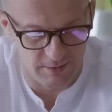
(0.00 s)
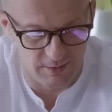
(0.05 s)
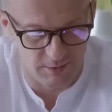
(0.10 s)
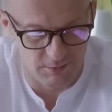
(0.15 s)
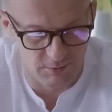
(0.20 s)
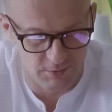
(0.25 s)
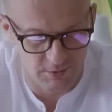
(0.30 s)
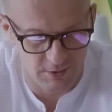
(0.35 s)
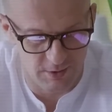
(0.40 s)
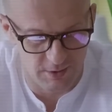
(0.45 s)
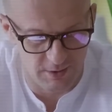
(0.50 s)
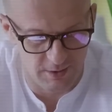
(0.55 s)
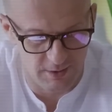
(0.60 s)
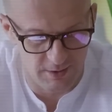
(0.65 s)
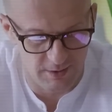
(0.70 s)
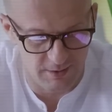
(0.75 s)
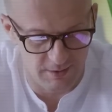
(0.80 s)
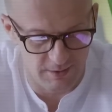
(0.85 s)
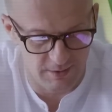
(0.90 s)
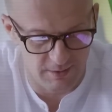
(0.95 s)
office,
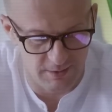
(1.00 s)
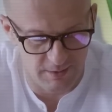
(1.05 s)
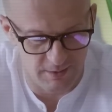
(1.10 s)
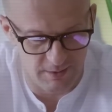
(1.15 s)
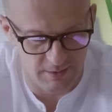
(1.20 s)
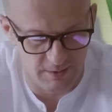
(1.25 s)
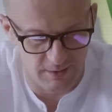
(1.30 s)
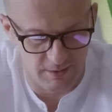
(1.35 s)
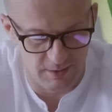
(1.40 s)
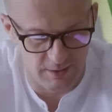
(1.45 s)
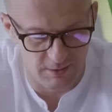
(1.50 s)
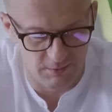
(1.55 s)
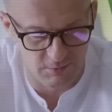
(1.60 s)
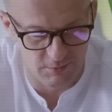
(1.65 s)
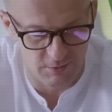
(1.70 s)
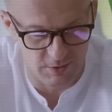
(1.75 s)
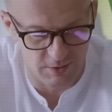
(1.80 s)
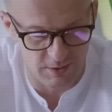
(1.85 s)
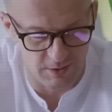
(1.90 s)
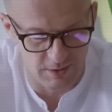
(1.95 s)
And
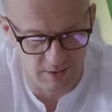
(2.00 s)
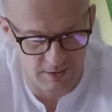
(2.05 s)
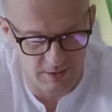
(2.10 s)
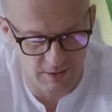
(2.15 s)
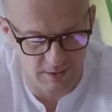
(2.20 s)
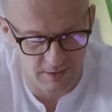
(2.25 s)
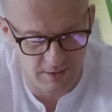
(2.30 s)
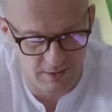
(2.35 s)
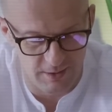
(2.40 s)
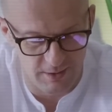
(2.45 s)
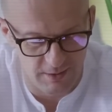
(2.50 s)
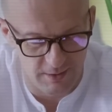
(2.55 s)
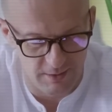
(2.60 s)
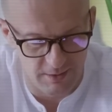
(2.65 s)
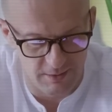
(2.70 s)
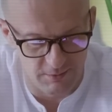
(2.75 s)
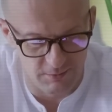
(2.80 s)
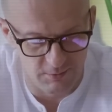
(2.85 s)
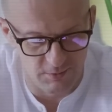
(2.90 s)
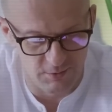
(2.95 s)
there he and his
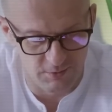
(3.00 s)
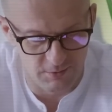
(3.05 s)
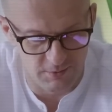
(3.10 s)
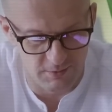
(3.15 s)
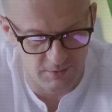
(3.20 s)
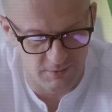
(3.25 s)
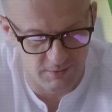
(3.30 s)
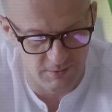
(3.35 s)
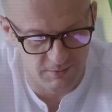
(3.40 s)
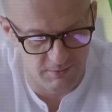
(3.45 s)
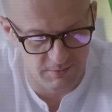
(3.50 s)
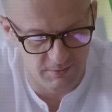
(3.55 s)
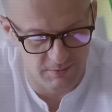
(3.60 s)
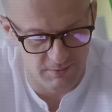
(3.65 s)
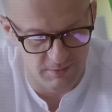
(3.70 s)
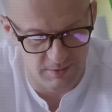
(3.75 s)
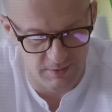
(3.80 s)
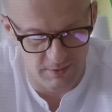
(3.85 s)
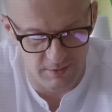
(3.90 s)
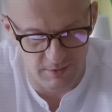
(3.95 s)
partner were
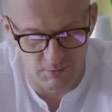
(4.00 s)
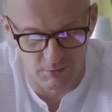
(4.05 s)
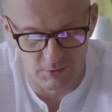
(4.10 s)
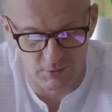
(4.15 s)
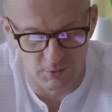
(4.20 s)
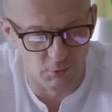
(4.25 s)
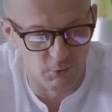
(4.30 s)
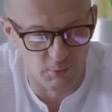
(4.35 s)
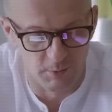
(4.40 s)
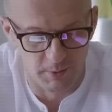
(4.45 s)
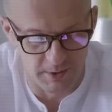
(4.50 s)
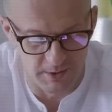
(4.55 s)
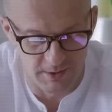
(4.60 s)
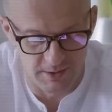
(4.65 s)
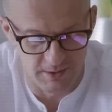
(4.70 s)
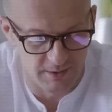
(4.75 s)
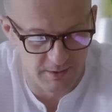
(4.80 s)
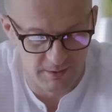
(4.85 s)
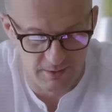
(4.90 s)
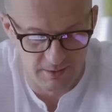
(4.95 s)
sitting, and we had a
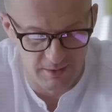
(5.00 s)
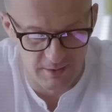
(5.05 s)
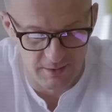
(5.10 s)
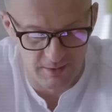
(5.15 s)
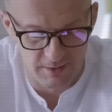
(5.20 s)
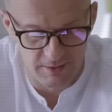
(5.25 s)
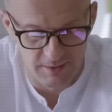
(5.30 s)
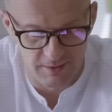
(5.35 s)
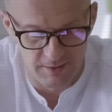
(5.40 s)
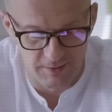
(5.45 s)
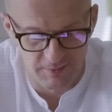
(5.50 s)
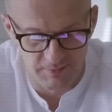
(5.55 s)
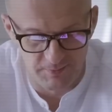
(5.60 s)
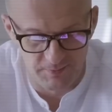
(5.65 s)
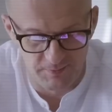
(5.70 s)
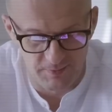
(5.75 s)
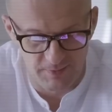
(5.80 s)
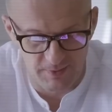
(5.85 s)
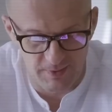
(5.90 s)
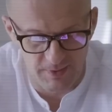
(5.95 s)
like discussion,
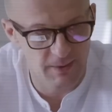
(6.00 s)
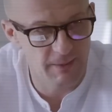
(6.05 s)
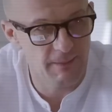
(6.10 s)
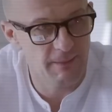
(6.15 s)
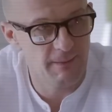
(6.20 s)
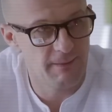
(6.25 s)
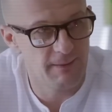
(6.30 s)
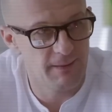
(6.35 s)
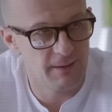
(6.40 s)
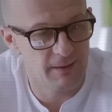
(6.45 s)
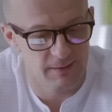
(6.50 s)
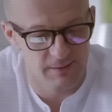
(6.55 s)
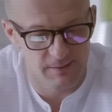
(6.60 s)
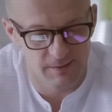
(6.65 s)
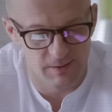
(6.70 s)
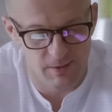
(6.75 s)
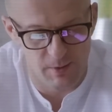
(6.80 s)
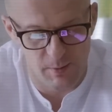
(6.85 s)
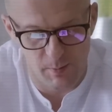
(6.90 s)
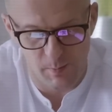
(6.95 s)
and there was again an
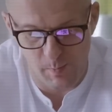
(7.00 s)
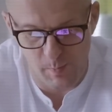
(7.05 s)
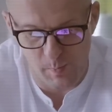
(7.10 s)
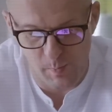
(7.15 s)
interview.